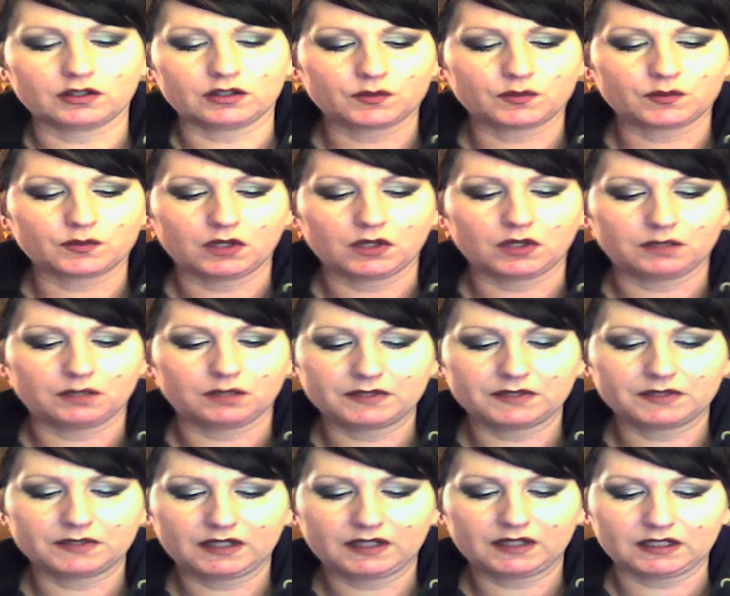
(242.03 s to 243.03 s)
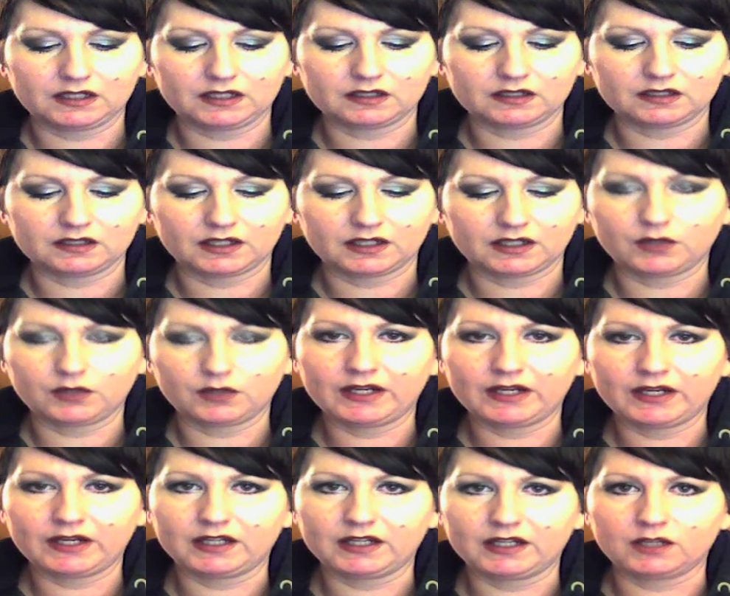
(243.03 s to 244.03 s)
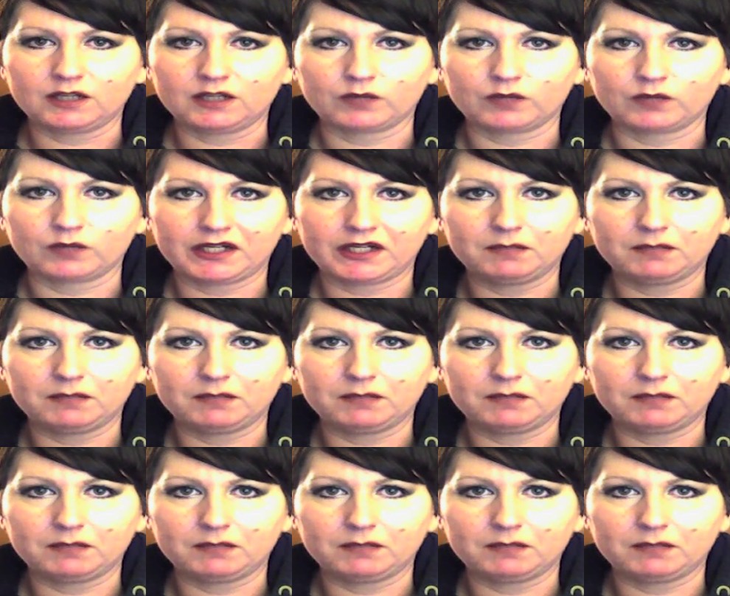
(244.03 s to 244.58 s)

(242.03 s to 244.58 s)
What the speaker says: swabs, and I go ahead and ready